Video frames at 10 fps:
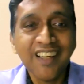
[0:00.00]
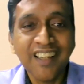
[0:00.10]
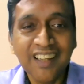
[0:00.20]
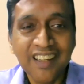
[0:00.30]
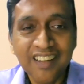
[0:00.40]

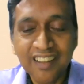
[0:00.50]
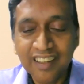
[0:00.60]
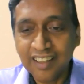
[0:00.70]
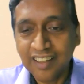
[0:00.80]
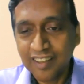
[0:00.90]

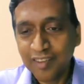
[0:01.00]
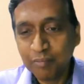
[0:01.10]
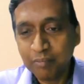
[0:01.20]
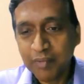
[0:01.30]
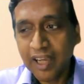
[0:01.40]

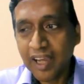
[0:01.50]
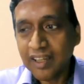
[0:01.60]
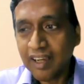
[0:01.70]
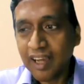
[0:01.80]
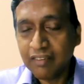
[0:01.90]

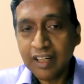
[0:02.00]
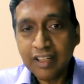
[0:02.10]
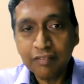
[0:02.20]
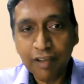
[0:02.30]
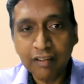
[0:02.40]
I
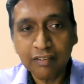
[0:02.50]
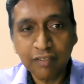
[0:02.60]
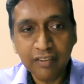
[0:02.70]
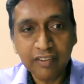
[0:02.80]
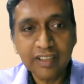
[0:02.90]
really felt
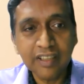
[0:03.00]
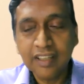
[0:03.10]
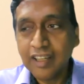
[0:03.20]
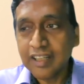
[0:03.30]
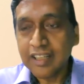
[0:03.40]
very
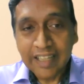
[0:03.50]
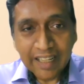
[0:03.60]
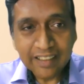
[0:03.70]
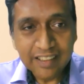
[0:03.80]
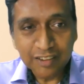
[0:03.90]

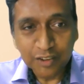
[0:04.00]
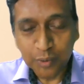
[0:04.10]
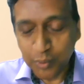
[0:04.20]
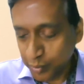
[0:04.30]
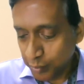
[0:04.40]
connected
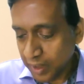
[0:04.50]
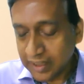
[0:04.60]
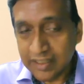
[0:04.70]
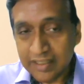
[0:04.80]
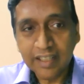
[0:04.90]
to what
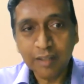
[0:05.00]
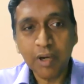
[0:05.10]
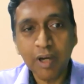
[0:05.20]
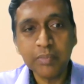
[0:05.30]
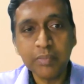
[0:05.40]
he said
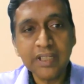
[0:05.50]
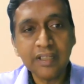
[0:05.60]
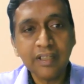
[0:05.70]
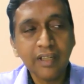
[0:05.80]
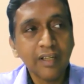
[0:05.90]
about being